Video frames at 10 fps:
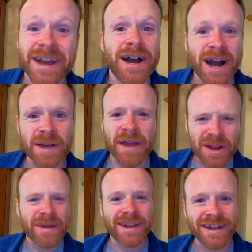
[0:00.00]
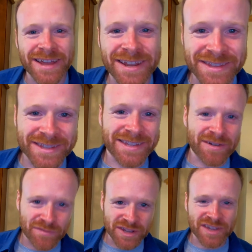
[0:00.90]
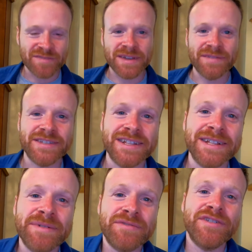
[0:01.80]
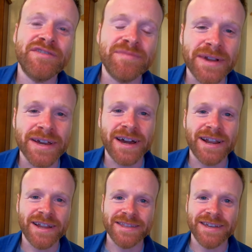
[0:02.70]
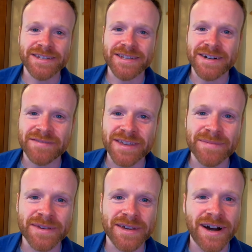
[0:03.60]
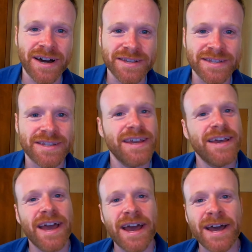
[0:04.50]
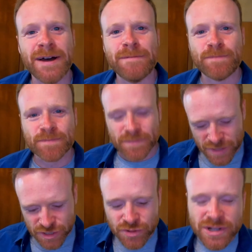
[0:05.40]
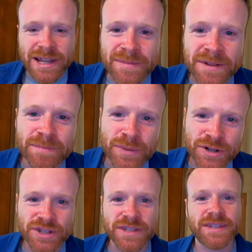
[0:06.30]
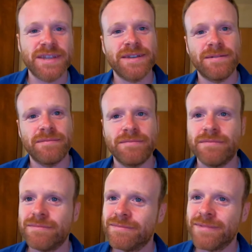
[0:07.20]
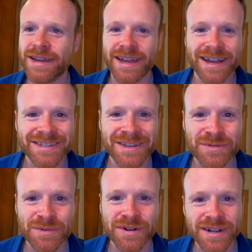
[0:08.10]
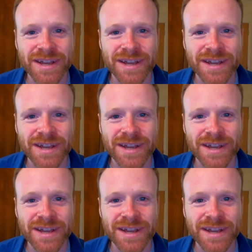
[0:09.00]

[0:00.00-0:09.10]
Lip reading: I may or may not edit this out. Forgive me if it's a little bit rough, but I kind of like the idea of keeping it honest. Due to limited budgets, I can't say the word.